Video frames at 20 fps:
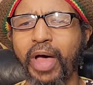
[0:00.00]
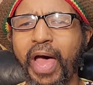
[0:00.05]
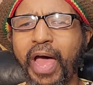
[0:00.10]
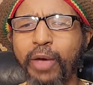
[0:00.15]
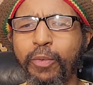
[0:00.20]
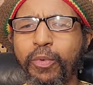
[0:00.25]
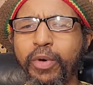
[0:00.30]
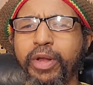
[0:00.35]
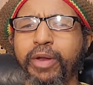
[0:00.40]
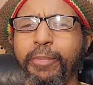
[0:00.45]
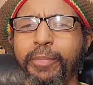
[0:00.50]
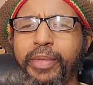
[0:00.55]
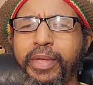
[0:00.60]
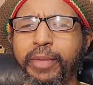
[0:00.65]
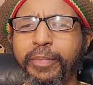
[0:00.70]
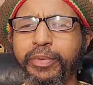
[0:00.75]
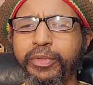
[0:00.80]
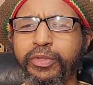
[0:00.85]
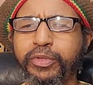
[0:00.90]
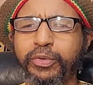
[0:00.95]
I want to be
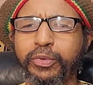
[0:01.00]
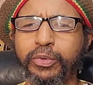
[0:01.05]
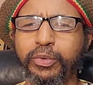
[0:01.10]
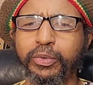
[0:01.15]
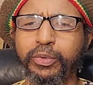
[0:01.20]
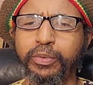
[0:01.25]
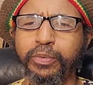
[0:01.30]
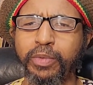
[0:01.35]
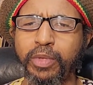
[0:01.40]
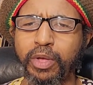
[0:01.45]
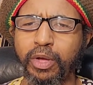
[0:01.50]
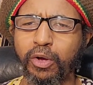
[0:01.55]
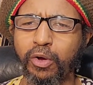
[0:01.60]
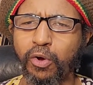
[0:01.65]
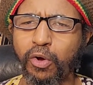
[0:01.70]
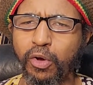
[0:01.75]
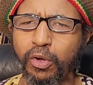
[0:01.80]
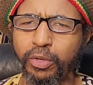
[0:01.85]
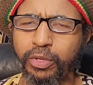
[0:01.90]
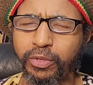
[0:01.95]
able to
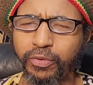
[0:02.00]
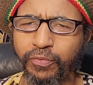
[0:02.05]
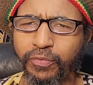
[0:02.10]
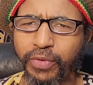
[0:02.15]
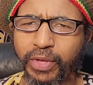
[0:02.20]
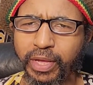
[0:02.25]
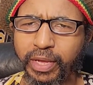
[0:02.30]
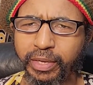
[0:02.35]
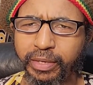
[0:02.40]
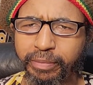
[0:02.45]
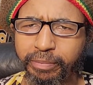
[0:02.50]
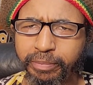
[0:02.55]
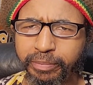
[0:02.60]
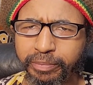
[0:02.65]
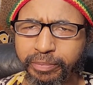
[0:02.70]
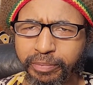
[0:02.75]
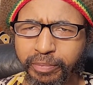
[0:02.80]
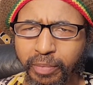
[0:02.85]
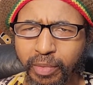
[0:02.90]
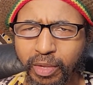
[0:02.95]
cultivate
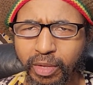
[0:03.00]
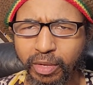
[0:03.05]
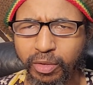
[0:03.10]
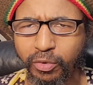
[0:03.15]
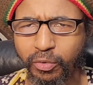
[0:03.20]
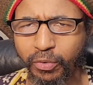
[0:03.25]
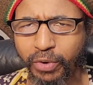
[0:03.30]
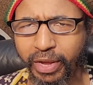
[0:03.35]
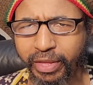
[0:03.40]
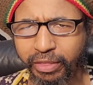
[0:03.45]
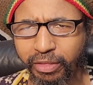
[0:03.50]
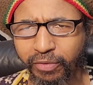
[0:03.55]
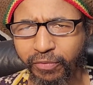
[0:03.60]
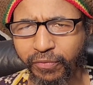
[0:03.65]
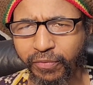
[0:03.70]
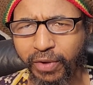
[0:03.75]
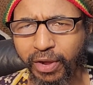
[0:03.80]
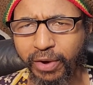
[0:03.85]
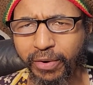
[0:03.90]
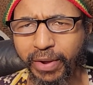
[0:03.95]
the
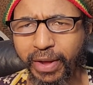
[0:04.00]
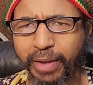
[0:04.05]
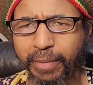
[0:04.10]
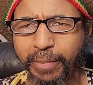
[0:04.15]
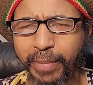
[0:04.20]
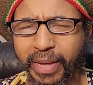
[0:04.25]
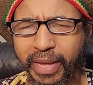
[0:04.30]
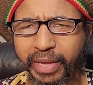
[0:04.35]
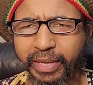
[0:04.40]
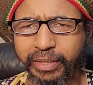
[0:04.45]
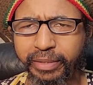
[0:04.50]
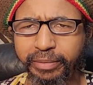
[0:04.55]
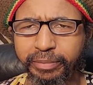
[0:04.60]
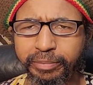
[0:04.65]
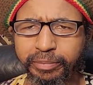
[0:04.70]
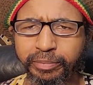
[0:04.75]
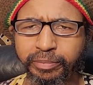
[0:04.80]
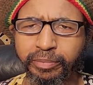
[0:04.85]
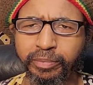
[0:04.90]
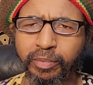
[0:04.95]
Rastafari man
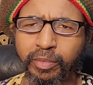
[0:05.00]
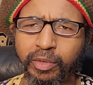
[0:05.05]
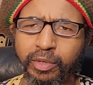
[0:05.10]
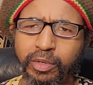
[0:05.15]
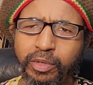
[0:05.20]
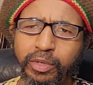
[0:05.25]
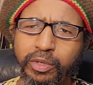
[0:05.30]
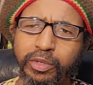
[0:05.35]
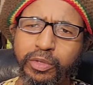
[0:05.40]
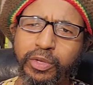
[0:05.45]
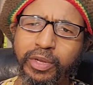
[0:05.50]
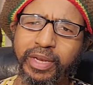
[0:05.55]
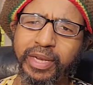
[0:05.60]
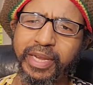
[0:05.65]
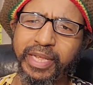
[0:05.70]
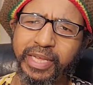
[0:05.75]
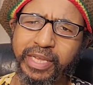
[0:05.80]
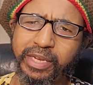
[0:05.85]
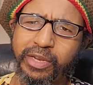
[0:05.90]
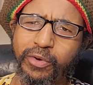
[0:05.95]
to
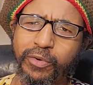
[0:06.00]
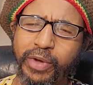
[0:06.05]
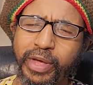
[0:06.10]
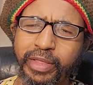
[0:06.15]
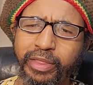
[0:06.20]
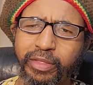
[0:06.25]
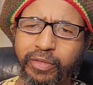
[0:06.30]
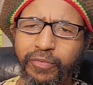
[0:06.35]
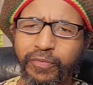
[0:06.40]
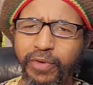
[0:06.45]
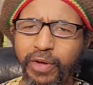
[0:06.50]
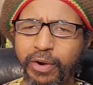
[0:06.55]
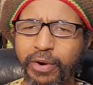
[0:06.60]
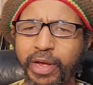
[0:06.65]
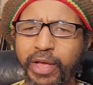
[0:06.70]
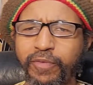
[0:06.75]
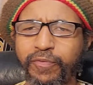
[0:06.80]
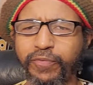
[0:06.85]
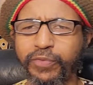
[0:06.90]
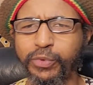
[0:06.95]
lead the
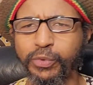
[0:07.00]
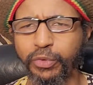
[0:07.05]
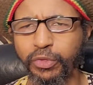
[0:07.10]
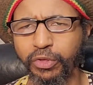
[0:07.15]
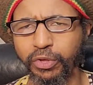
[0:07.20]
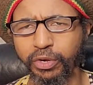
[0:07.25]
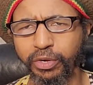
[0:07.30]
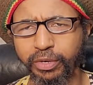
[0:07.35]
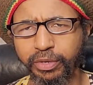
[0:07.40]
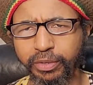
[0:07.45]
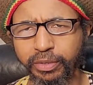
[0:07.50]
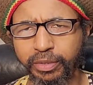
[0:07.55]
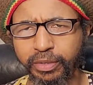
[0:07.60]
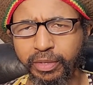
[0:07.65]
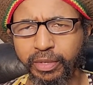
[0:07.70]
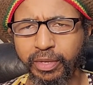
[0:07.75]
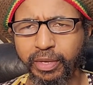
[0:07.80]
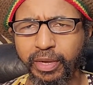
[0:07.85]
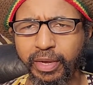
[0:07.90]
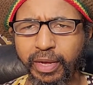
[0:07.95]
Rastafari future,
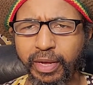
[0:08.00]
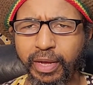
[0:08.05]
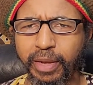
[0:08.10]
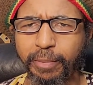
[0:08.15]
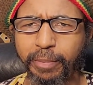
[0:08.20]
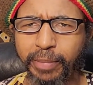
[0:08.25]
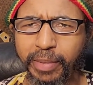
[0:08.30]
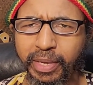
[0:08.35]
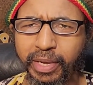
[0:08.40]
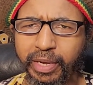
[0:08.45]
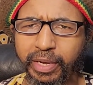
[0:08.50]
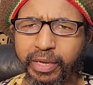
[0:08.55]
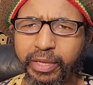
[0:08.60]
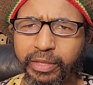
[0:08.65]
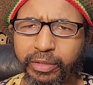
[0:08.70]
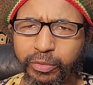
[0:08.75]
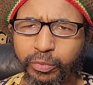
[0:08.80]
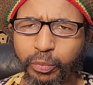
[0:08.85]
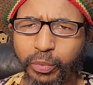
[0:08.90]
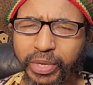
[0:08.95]

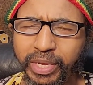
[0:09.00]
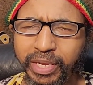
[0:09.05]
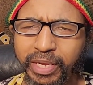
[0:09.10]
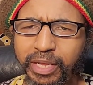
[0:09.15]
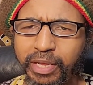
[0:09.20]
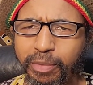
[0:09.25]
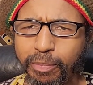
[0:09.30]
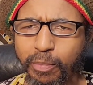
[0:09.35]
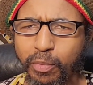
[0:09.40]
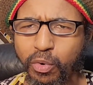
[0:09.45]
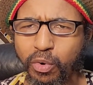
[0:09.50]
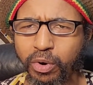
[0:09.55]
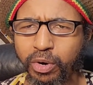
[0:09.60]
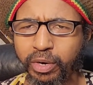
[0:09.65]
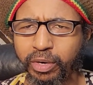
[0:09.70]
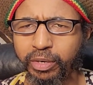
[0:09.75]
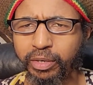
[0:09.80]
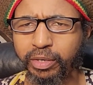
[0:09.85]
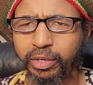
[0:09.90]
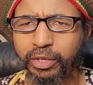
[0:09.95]
because we need
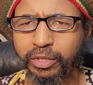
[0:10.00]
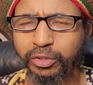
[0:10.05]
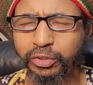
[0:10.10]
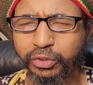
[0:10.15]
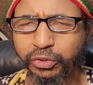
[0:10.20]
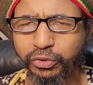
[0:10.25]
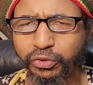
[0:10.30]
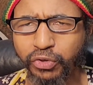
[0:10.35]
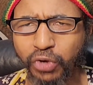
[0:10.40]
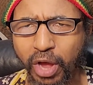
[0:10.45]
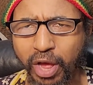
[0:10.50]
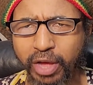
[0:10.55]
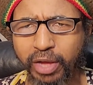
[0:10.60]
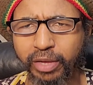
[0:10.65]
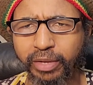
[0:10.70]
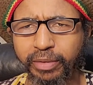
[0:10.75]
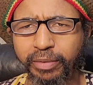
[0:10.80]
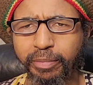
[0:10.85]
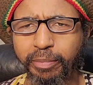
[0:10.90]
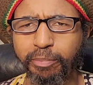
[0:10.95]
more
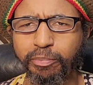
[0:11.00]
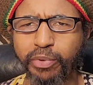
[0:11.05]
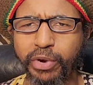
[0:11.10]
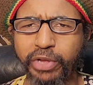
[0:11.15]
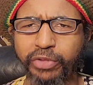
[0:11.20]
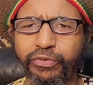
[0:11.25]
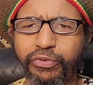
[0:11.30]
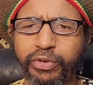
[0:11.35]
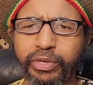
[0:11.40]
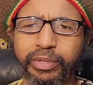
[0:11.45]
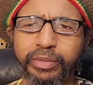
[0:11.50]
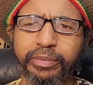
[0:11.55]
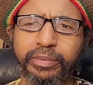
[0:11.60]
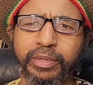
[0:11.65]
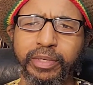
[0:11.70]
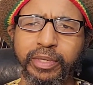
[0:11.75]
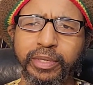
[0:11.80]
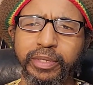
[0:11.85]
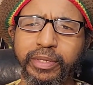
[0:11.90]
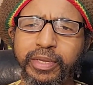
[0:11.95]
strong brethren
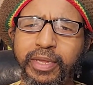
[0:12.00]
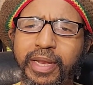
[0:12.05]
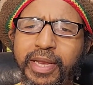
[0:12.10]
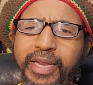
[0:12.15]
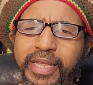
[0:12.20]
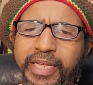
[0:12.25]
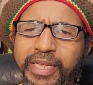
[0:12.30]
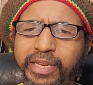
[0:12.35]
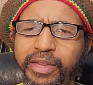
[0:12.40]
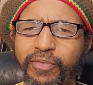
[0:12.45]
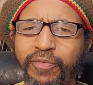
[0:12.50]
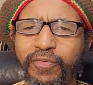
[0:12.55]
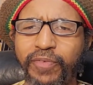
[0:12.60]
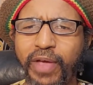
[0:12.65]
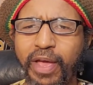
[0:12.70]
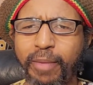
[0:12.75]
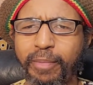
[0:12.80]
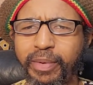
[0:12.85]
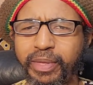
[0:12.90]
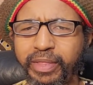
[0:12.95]
to lead the
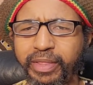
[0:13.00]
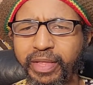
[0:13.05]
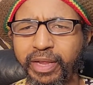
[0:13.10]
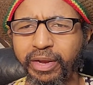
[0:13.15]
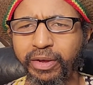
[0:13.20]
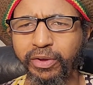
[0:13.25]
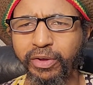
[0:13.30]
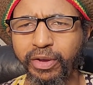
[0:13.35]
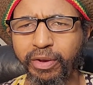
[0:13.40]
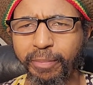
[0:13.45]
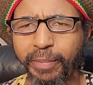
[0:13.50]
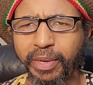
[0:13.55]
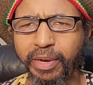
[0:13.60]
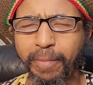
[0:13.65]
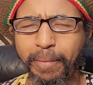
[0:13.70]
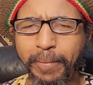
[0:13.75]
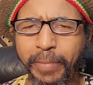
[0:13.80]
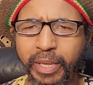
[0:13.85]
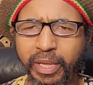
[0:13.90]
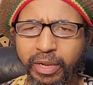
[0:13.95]
families that are going to be the
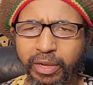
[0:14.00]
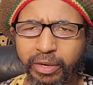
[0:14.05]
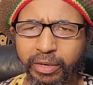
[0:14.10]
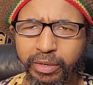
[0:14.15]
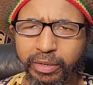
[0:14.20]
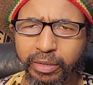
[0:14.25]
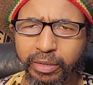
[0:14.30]
pillar